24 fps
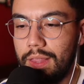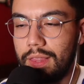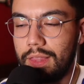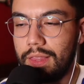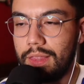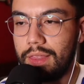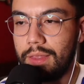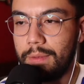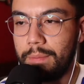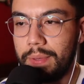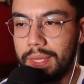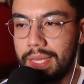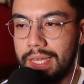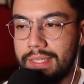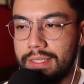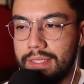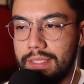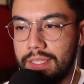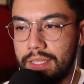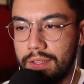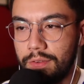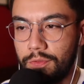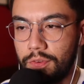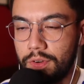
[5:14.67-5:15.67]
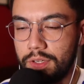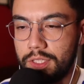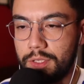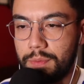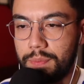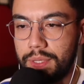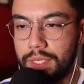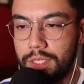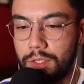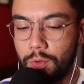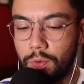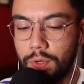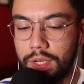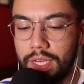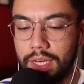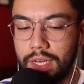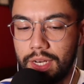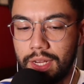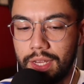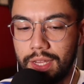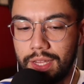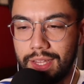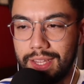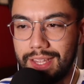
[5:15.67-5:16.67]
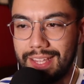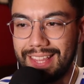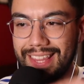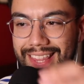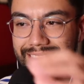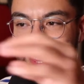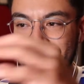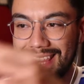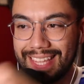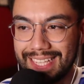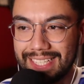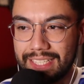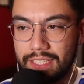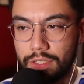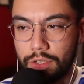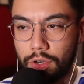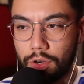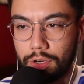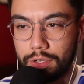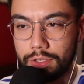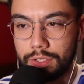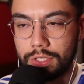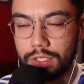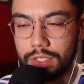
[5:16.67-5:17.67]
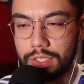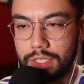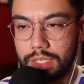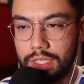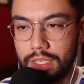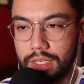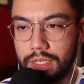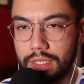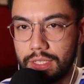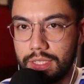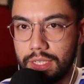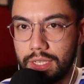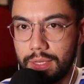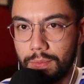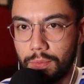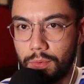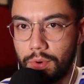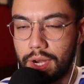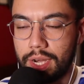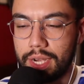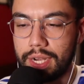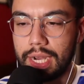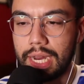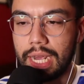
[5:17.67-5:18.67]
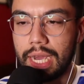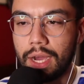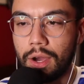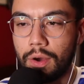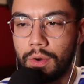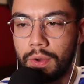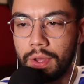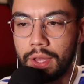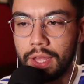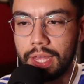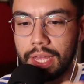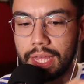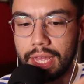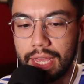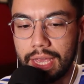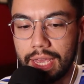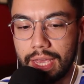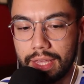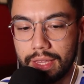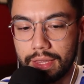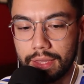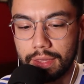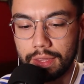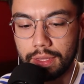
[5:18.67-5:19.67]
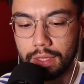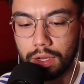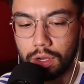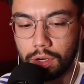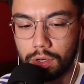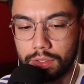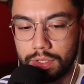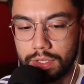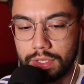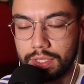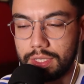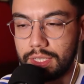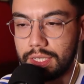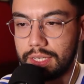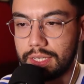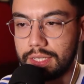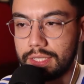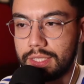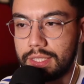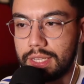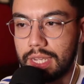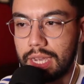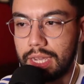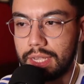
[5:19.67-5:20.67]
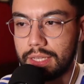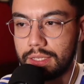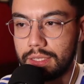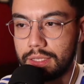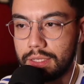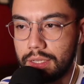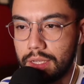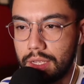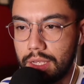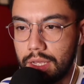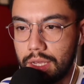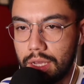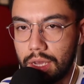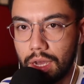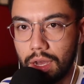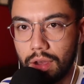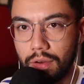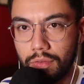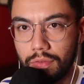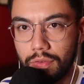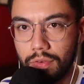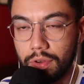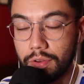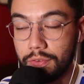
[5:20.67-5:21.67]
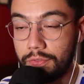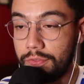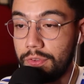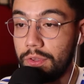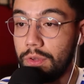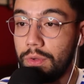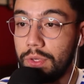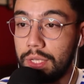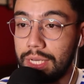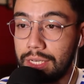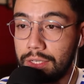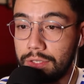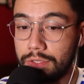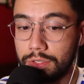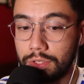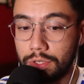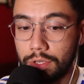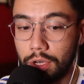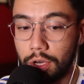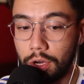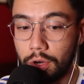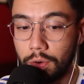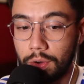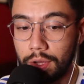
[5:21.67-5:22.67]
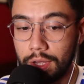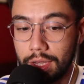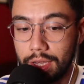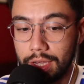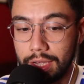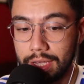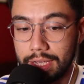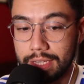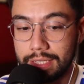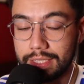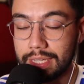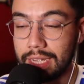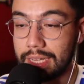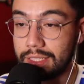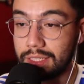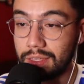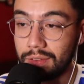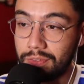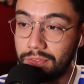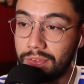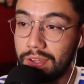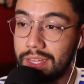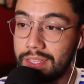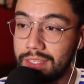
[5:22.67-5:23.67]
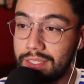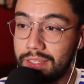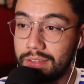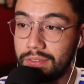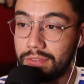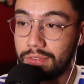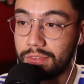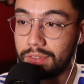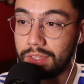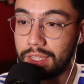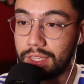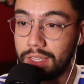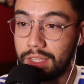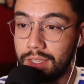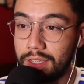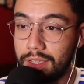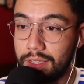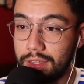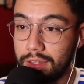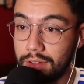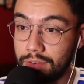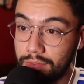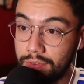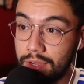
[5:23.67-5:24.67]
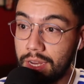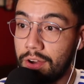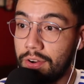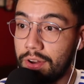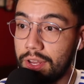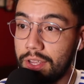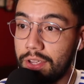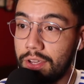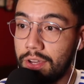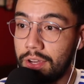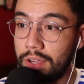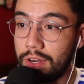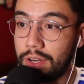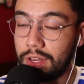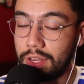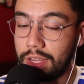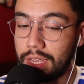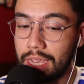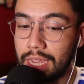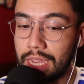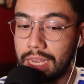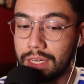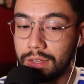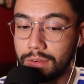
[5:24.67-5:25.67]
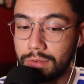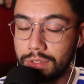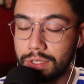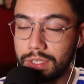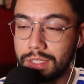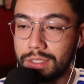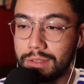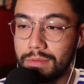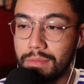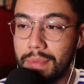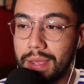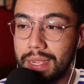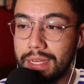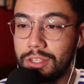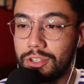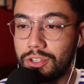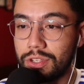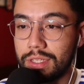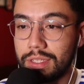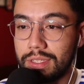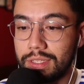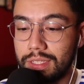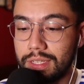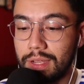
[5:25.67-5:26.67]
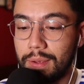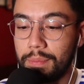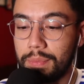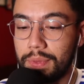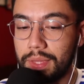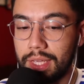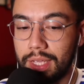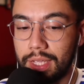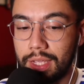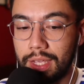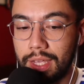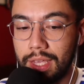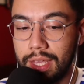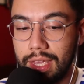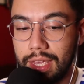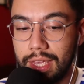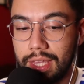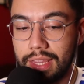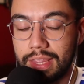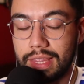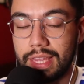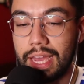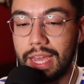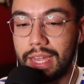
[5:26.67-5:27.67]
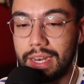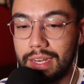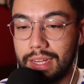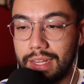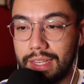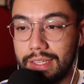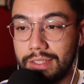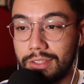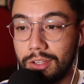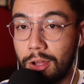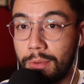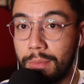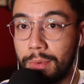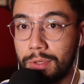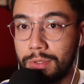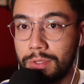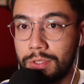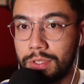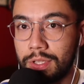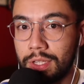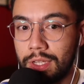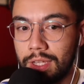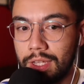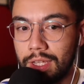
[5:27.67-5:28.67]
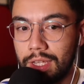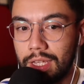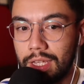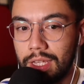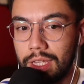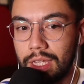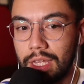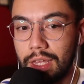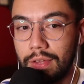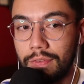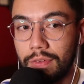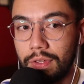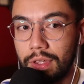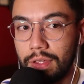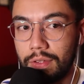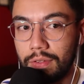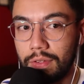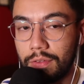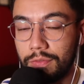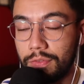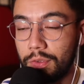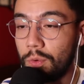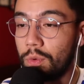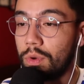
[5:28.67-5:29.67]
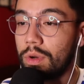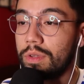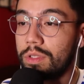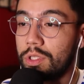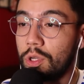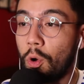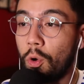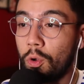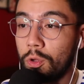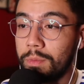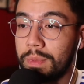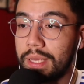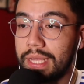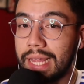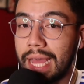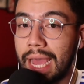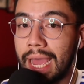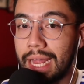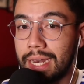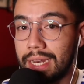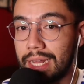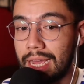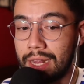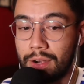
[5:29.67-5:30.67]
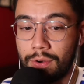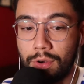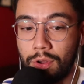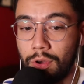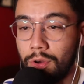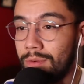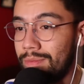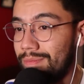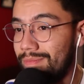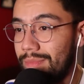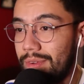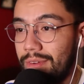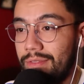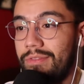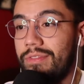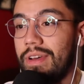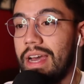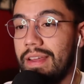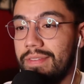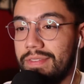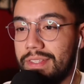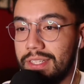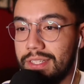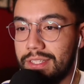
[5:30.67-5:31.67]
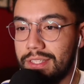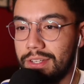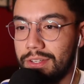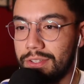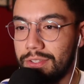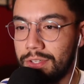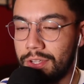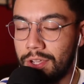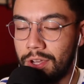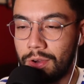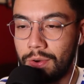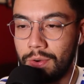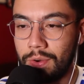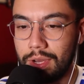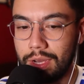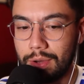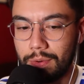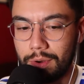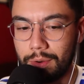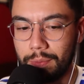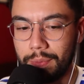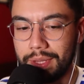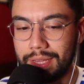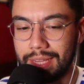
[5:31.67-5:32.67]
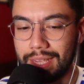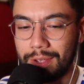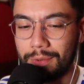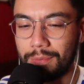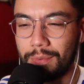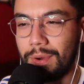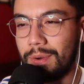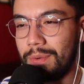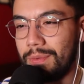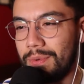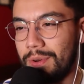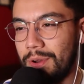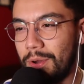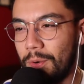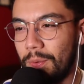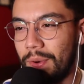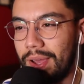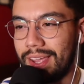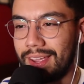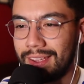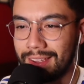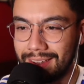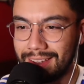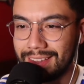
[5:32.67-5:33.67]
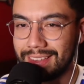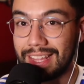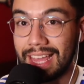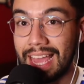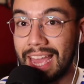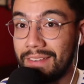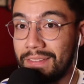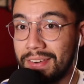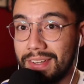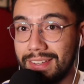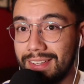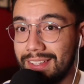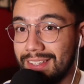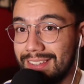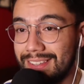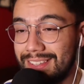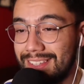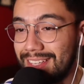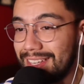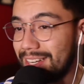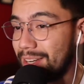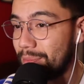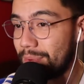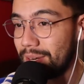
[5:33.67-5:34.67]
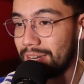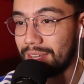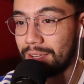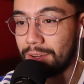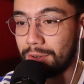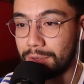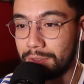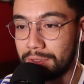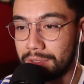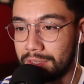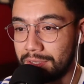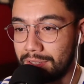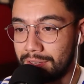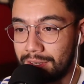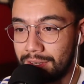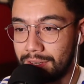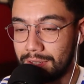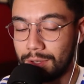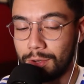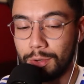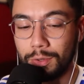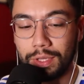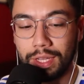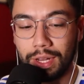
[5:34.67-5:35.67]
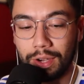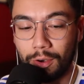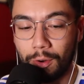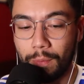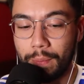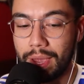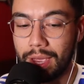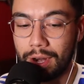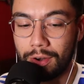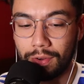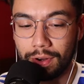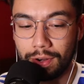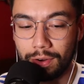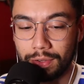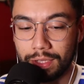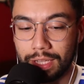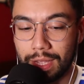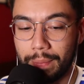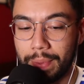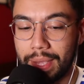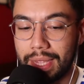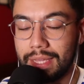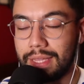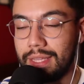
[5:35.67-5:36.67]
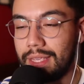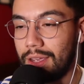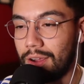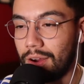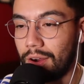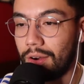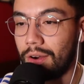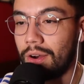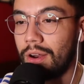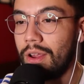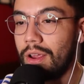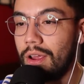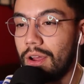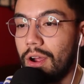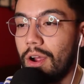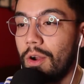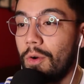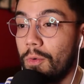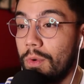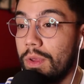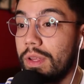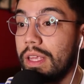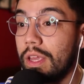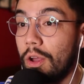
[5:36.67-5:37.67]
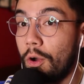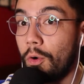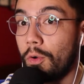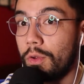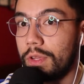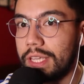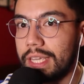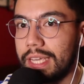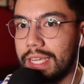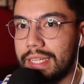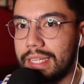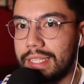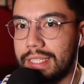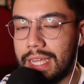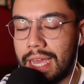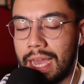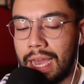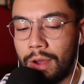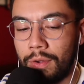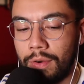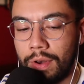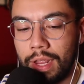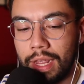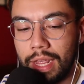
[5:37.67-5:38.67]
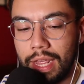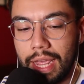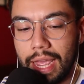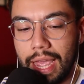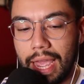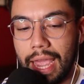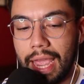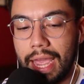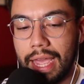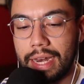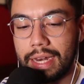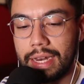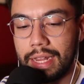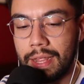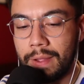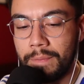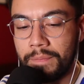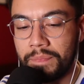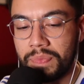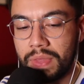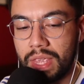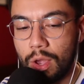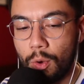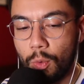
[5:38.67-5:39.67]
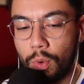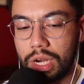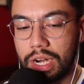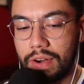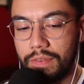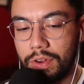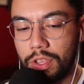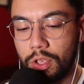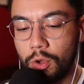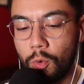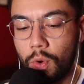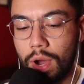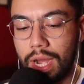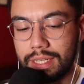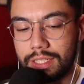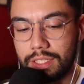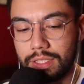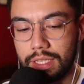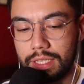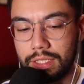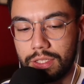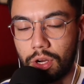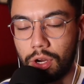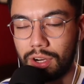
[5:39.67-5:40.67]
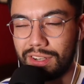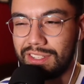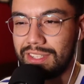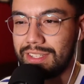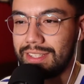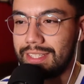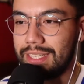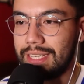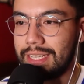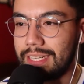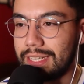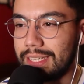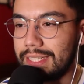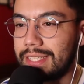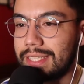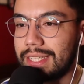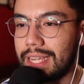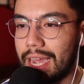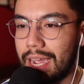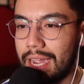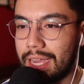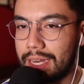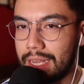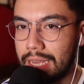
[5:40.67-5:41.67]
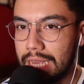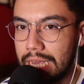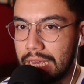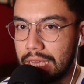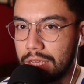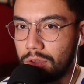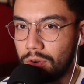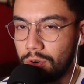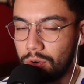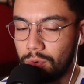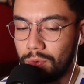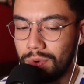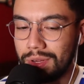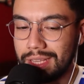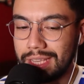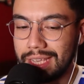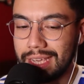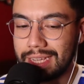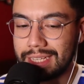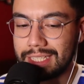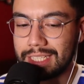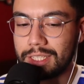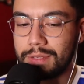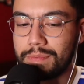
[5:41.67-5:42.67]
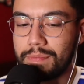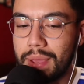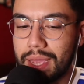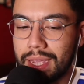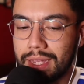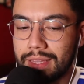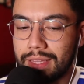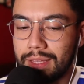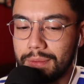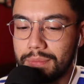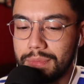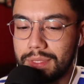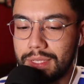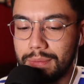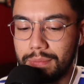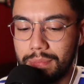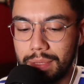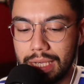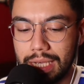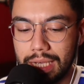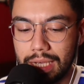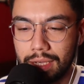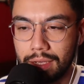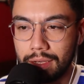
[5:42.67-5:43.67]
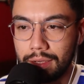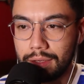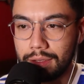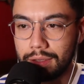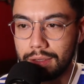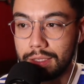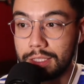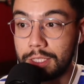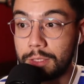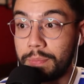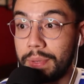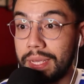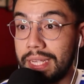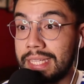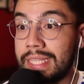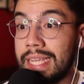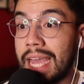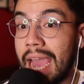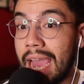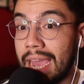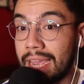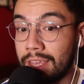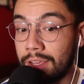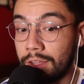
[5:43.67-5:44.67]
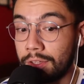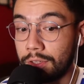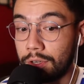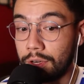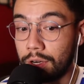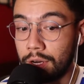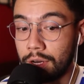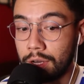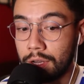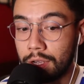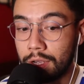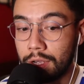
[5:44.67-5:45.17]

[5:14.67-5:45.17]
The biggest difference between this Argentina team right now and the Argentina sides of a few years ago is that defensively they're very good. And you just mentioned something that is almost if you would have told me that, I don't know, 5, 6 years ago, I would have been like, whoa, no way. They haven't conceded many goals. Guti Romero and Otamendi are really holding it down. And whenever you watch this Argentina side, you don't really expect them to be spectacular.